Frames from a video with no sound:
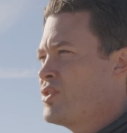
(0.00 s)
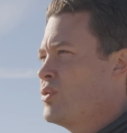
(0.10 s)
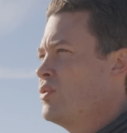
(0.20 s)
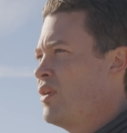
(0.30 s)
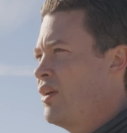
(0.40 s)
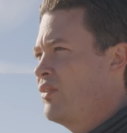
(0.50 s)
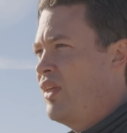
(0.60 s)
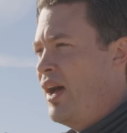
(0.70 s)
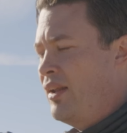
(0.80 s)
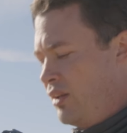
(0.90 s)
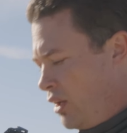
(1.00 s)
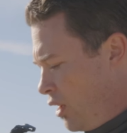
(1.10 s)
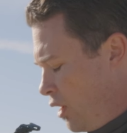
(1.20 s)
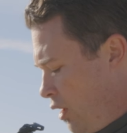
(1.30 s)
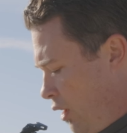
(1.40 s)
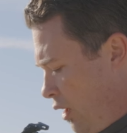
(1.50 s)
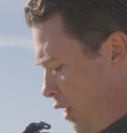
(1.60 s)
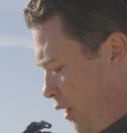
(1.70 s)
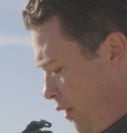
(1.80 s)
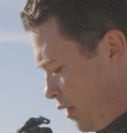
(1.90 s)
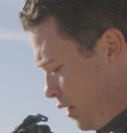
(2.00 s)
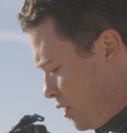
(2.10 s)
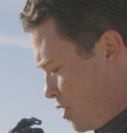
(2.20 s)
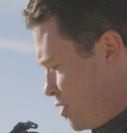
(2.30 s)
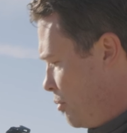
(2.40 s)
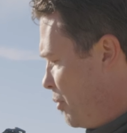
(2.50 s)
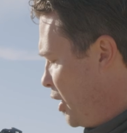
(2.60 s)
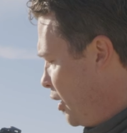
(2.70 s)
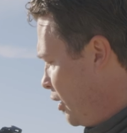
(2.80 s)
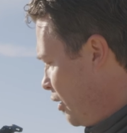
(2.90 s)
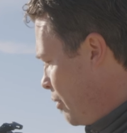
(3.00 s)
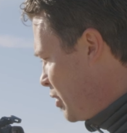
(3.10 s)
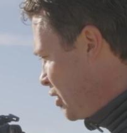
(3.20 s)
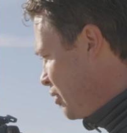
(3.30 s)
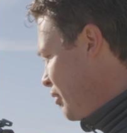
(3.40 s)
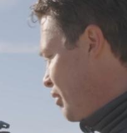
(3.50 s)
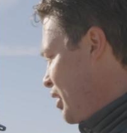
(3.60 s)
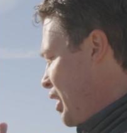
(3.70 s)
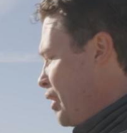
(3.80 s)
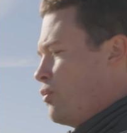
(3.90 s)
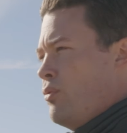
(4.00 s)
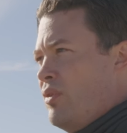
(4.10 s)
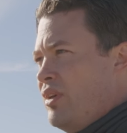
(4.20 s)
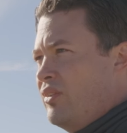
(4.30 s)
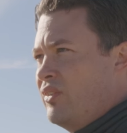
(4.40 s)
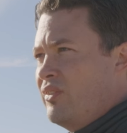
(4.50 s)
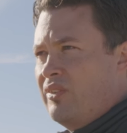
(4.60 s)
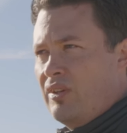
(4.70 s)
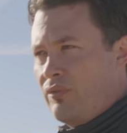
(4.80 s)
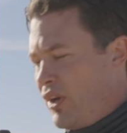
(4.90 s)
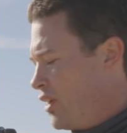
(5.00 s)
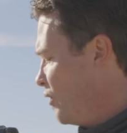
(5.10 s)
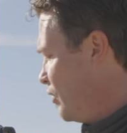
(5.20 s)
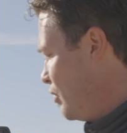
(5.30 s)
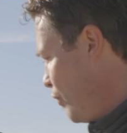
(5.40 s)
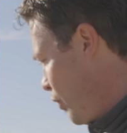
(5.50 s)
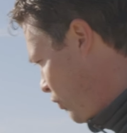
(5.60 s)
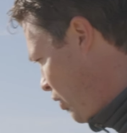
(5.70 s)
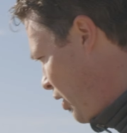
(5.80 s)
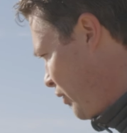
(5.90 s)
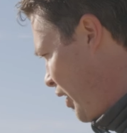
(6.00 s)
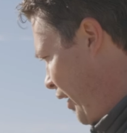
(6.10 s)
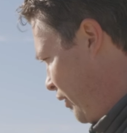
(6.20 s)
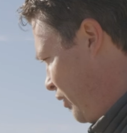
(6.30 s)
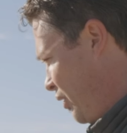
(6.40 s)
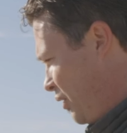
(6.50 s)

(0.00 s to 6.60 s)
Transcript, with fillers: show you guys that uh, in just a minute. Let me get through this and see if I can see first contact